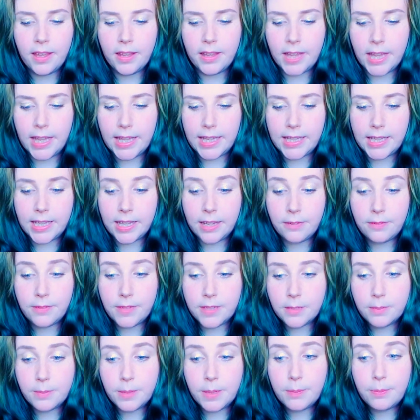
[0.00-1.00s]
Like, if
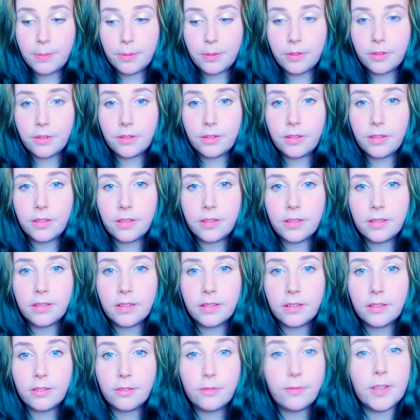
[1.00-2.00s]
these people
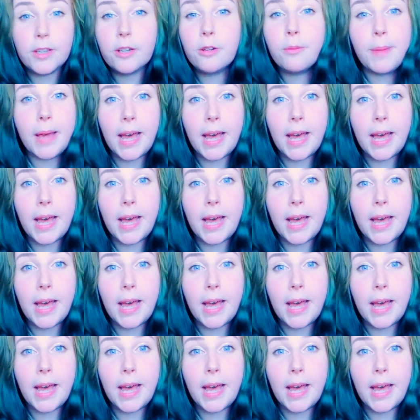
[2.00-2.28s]
feel